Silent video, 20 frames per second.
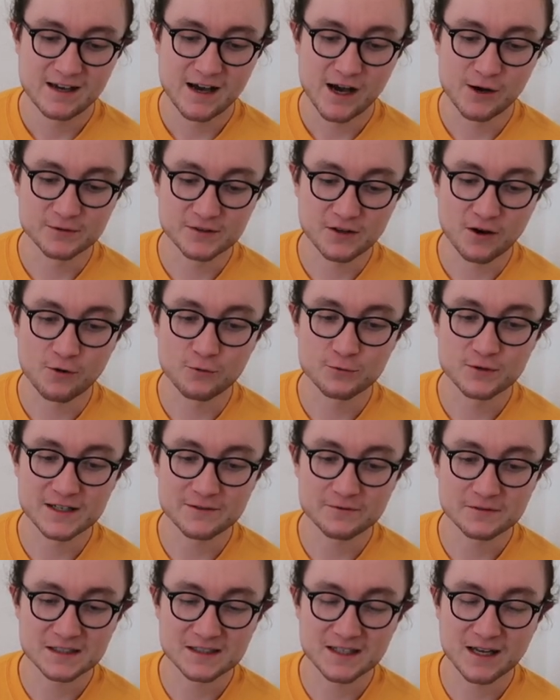I was cold
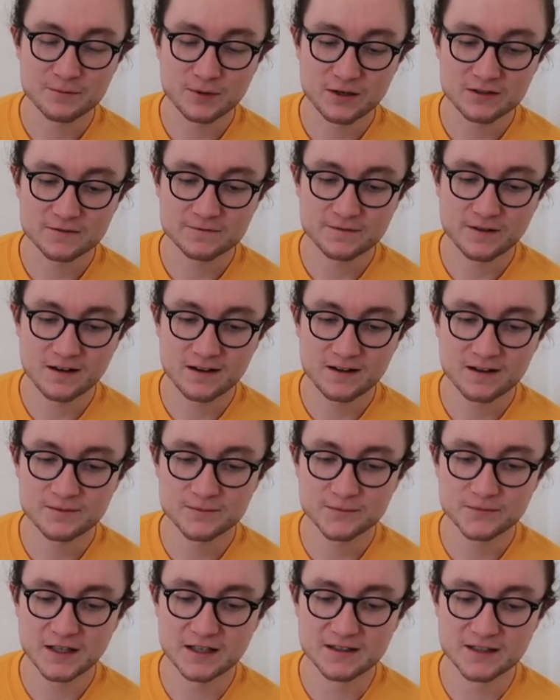even sat by the fire,
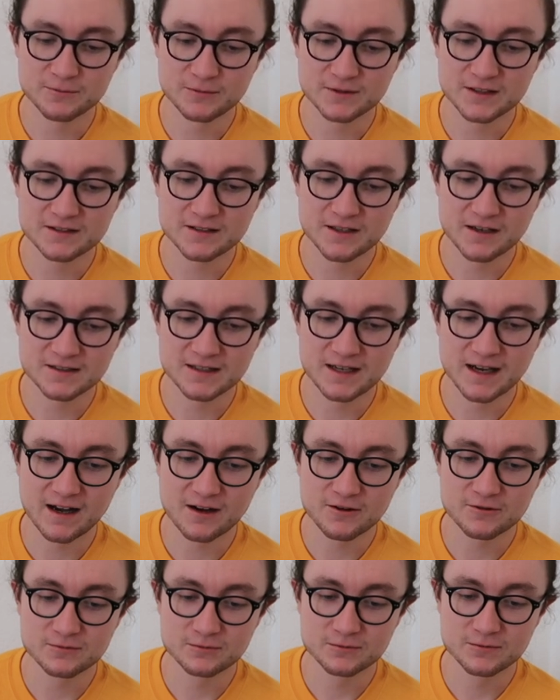and then when they turned it
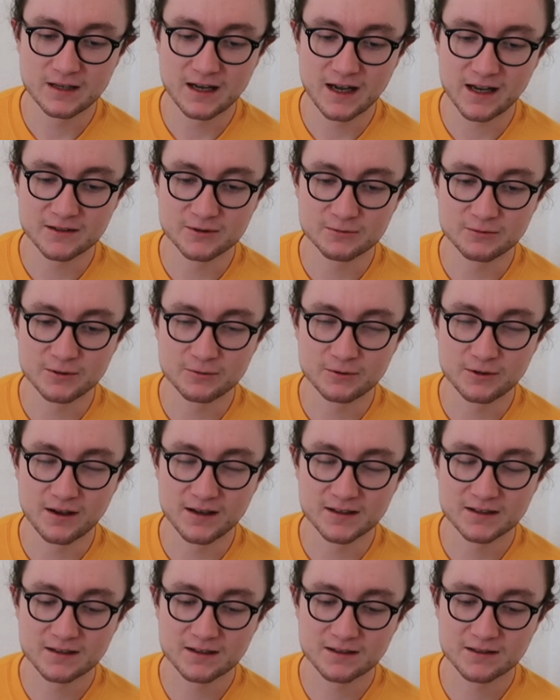out and we were
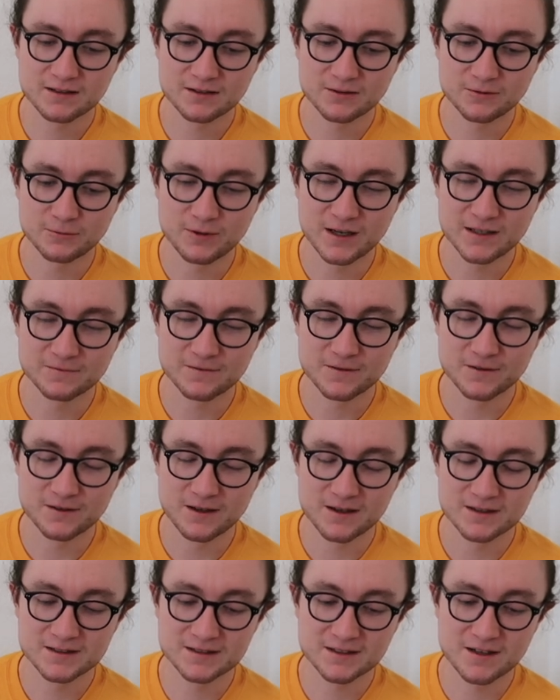like waiting for the
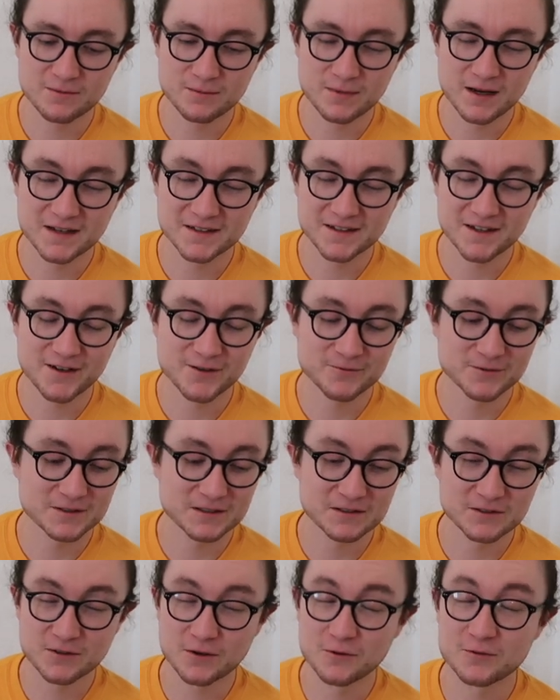lights to come back, I was
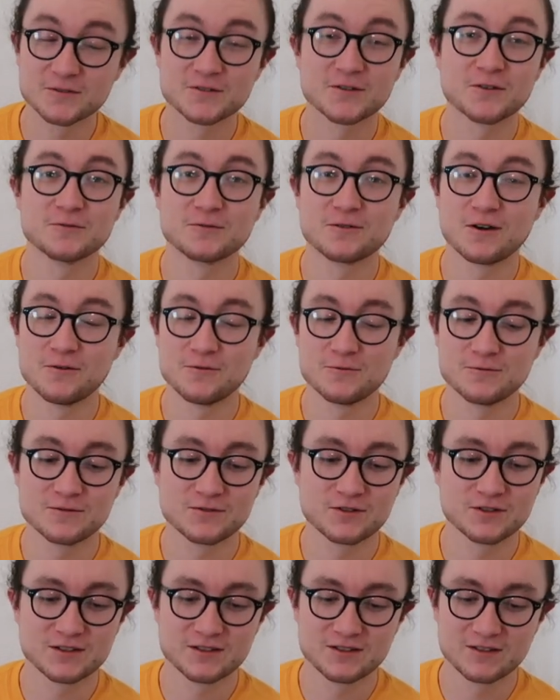so, so cold,
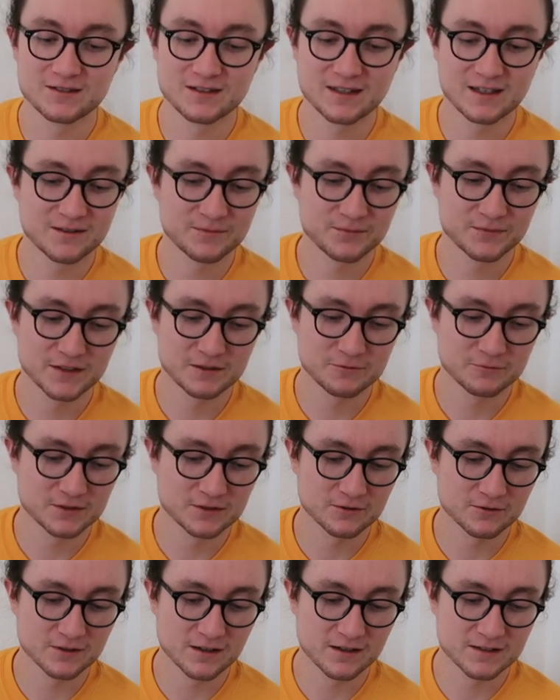just stood there. It
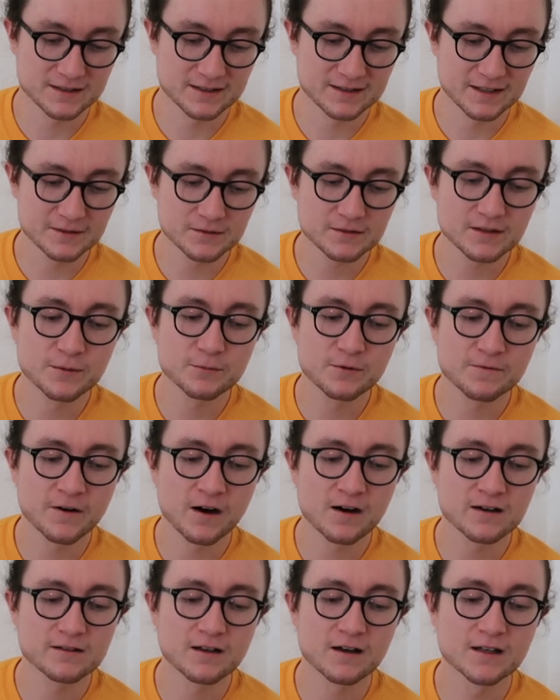was not nice. They, they
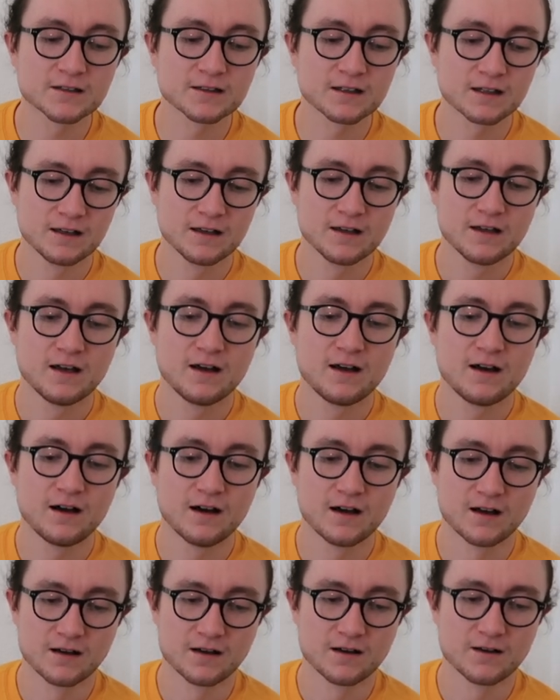provide like,
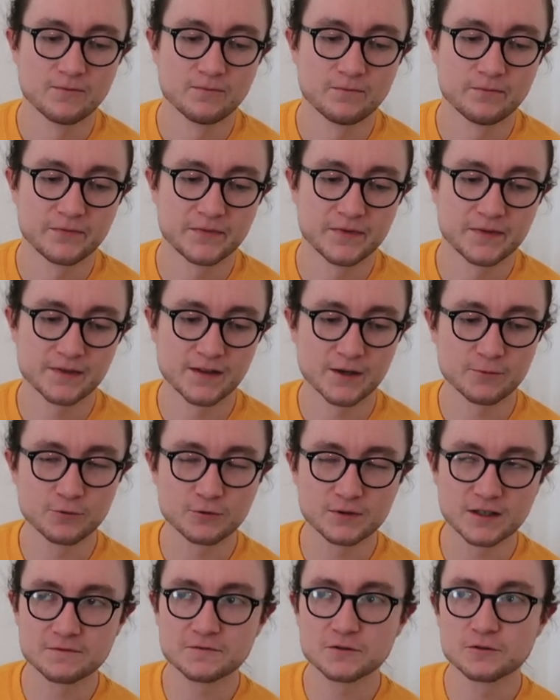um, they
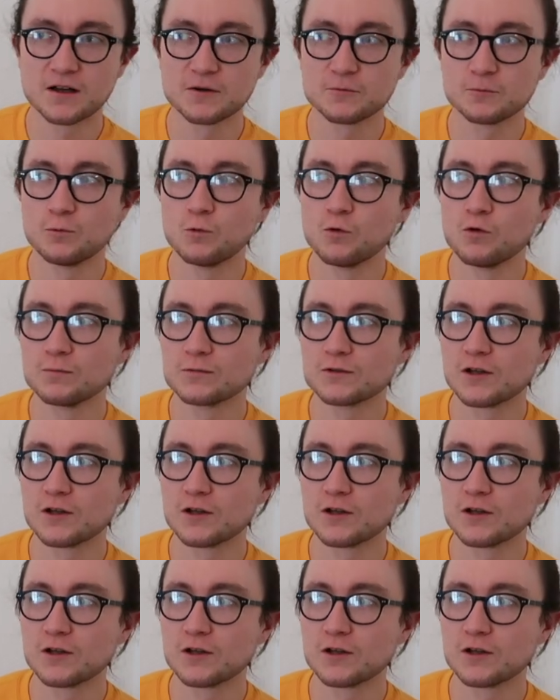will give you like warm